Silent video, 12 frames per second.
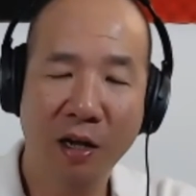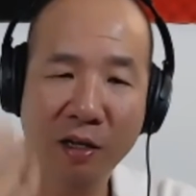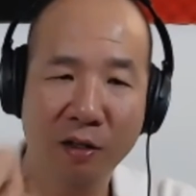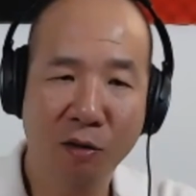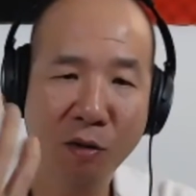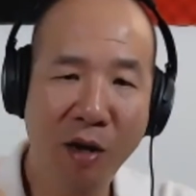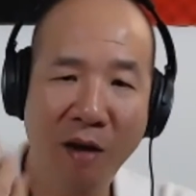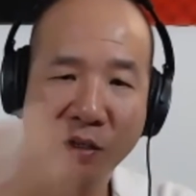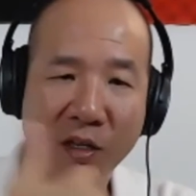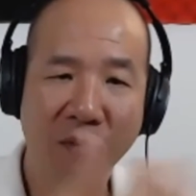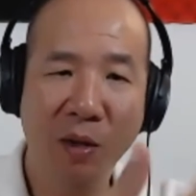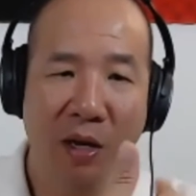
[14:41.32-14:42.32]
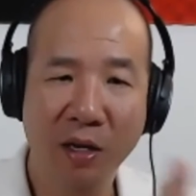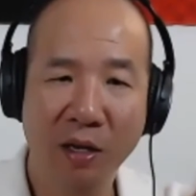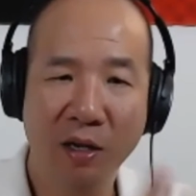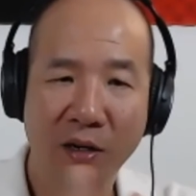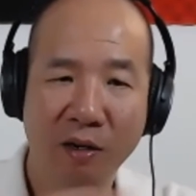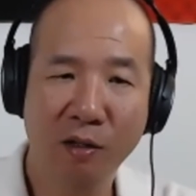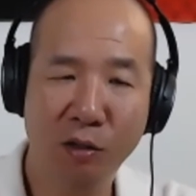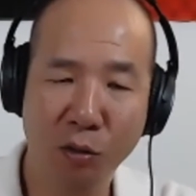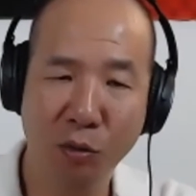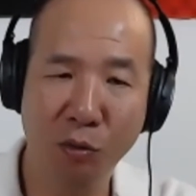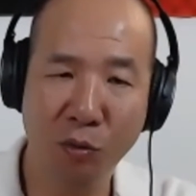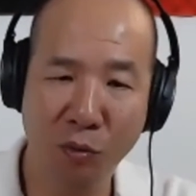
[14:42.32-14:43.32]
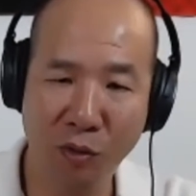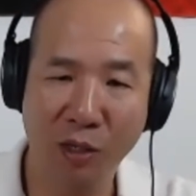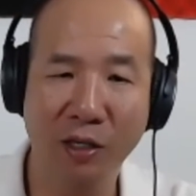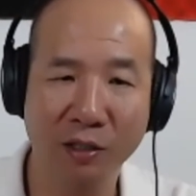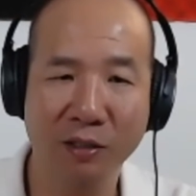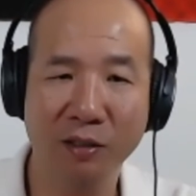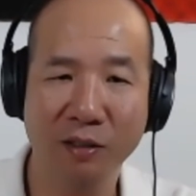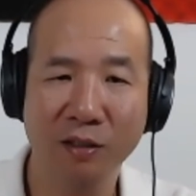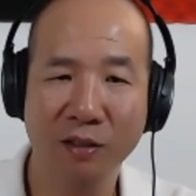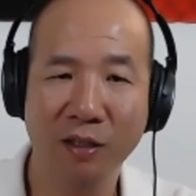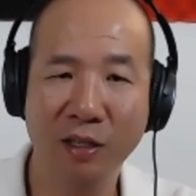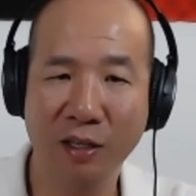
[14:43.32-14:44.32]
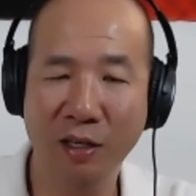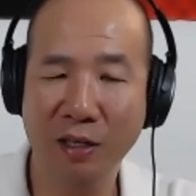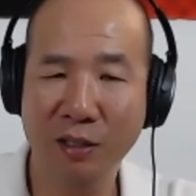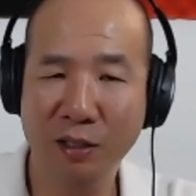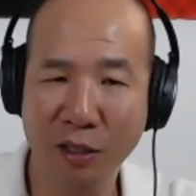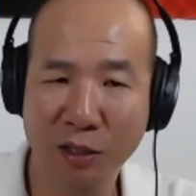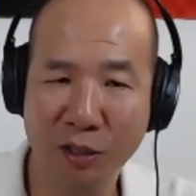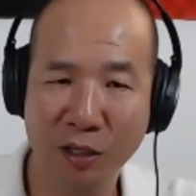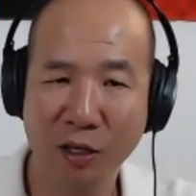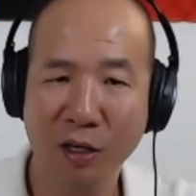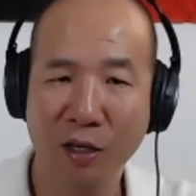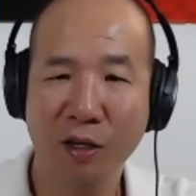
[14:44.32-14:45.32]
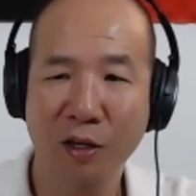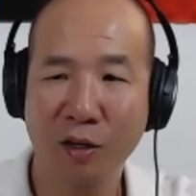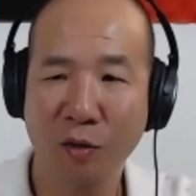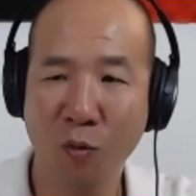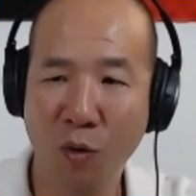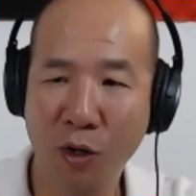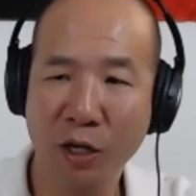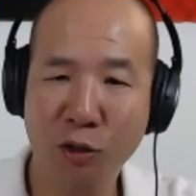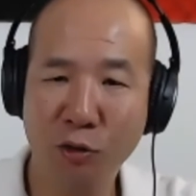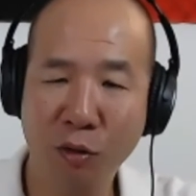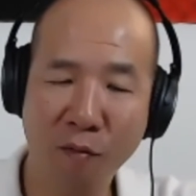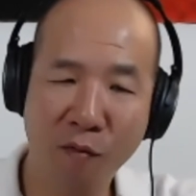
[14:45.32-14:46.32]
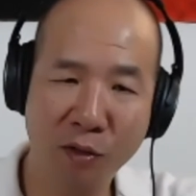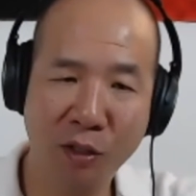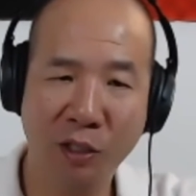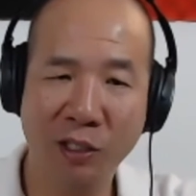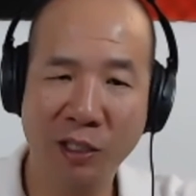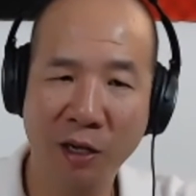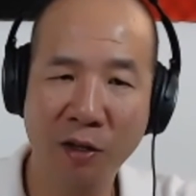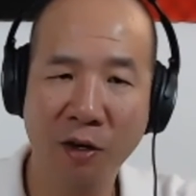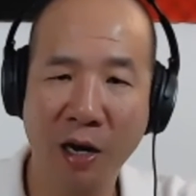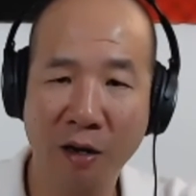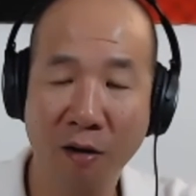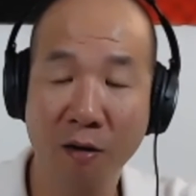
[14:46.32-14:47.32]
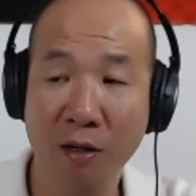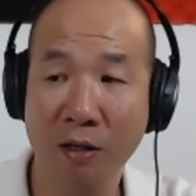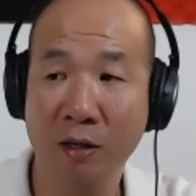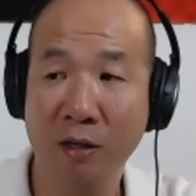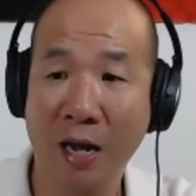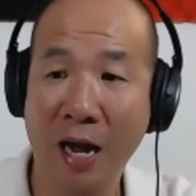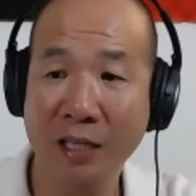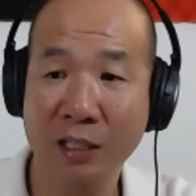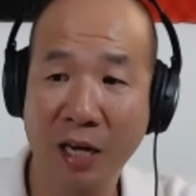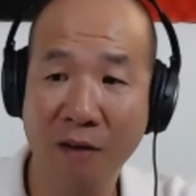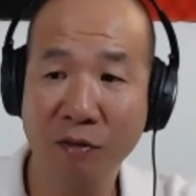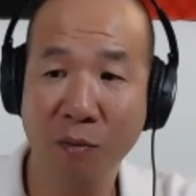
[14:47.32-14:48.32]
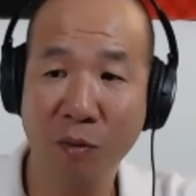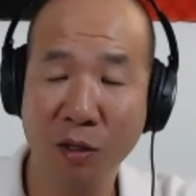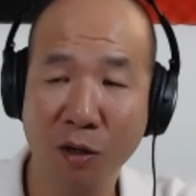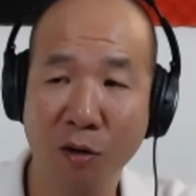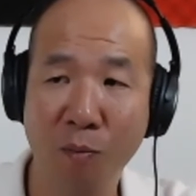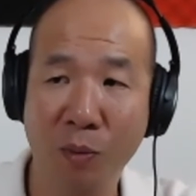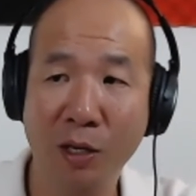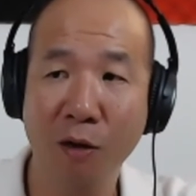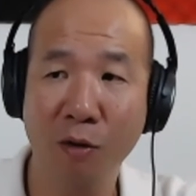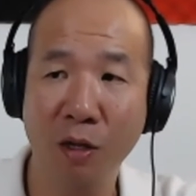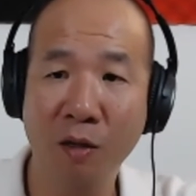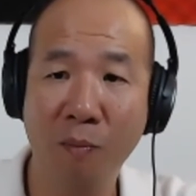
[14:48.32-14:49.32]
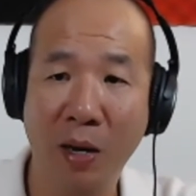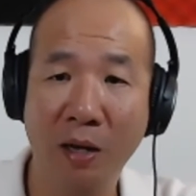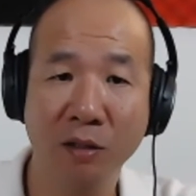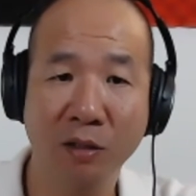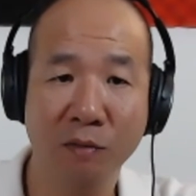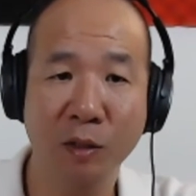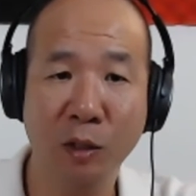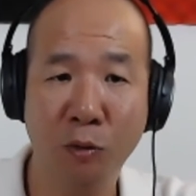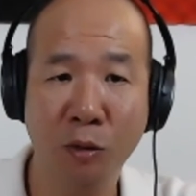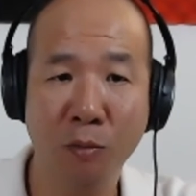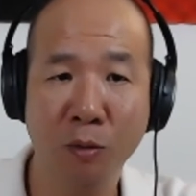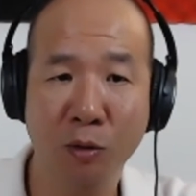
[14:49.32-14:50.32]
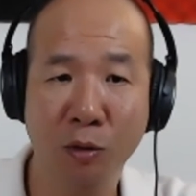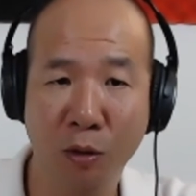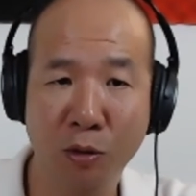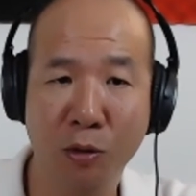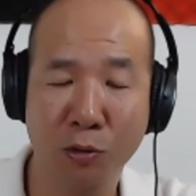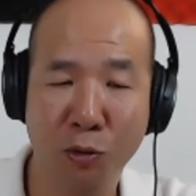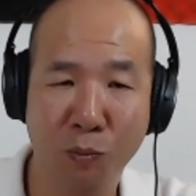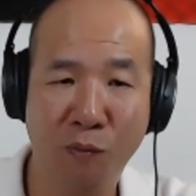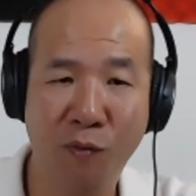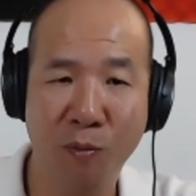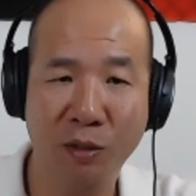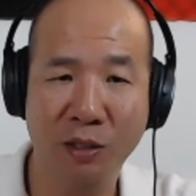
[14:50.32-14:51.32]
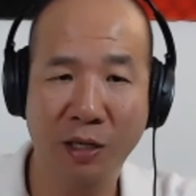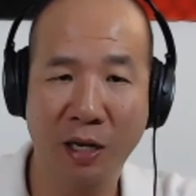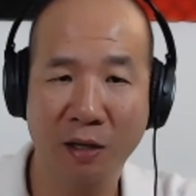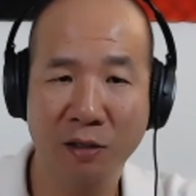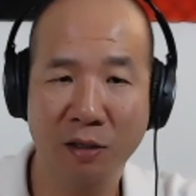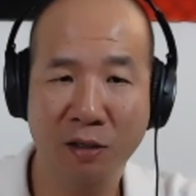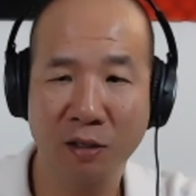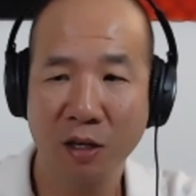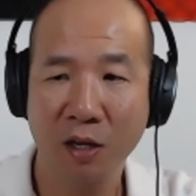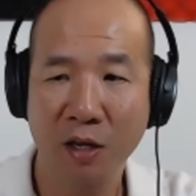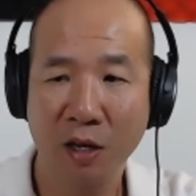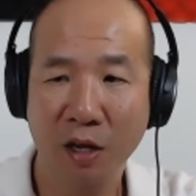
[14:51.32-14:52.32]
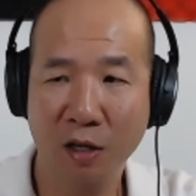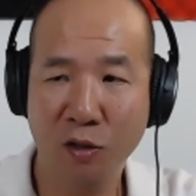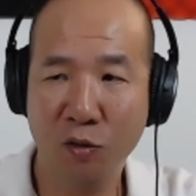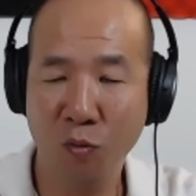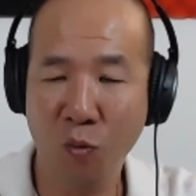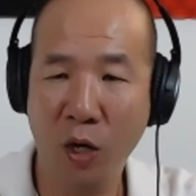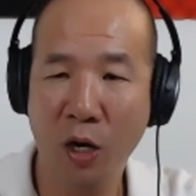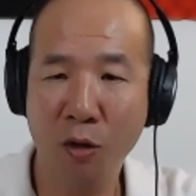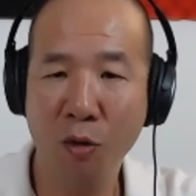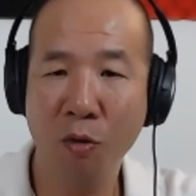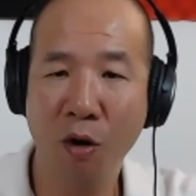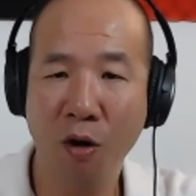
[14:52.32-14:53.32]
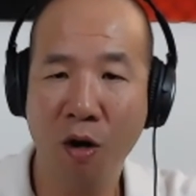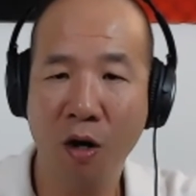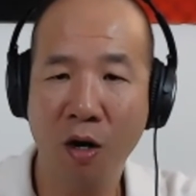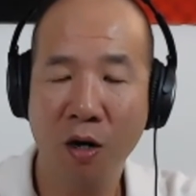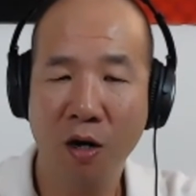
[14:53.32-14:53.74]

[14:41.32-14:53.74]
you have to commit to this. It's just one extreme versus another. I actually have something called BOE, balance of extremes, cross-cultural performance analysis. It's where you are